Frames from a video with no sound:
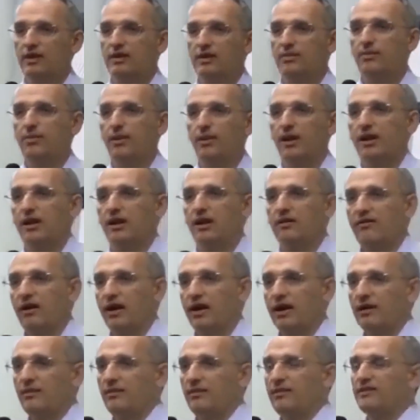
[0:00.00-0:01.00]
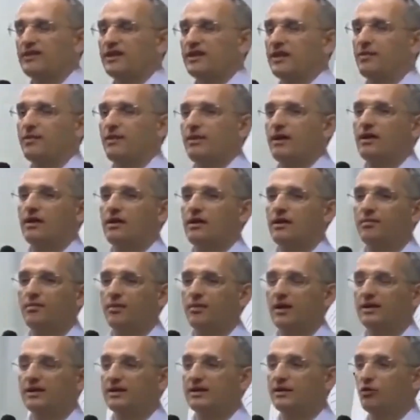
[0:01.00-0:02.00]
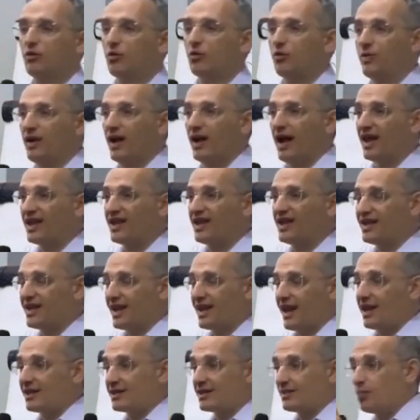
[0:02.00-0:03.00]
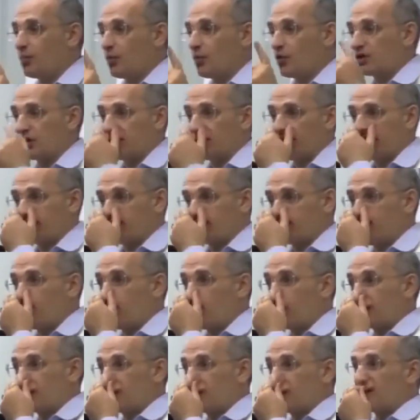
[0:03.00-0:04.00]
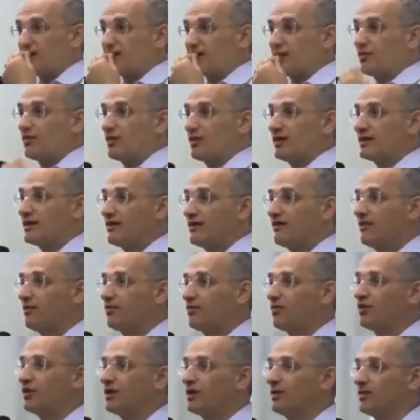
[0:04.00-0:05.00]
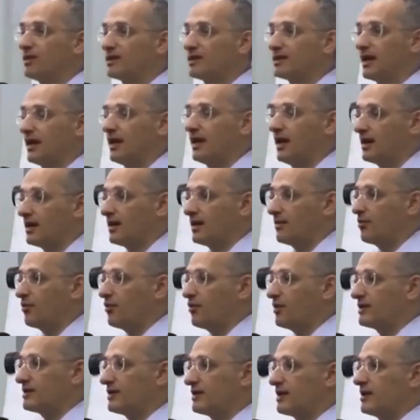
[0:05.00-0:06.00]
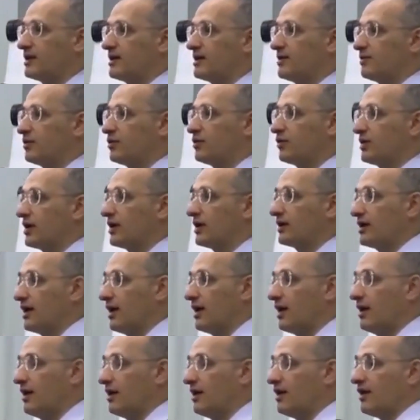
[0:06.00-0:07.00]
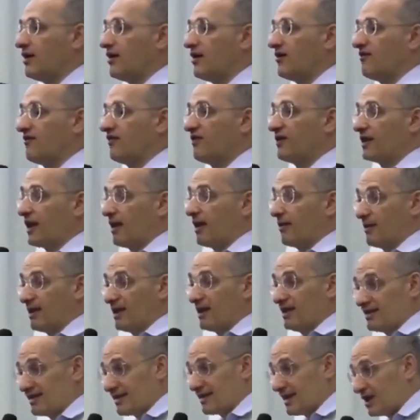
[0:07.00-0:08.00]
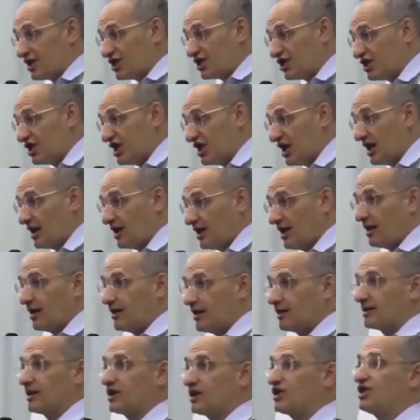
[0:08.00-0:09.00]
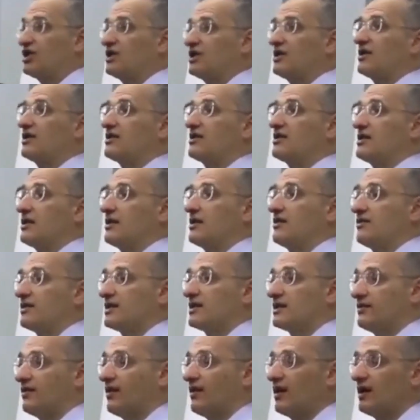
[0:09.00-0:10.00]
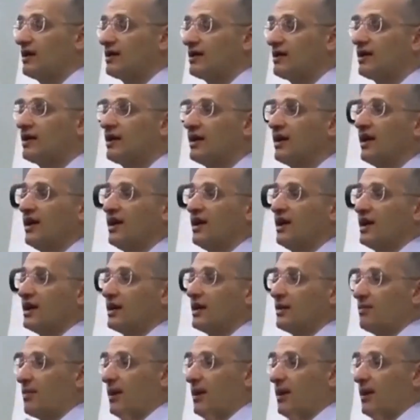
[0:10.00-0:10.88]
You can use all these warming treatments and procedures once, occasionally, that's okay. But if you use them constantly, you end up depleting the body's defensive forces. The diseases then become chronic.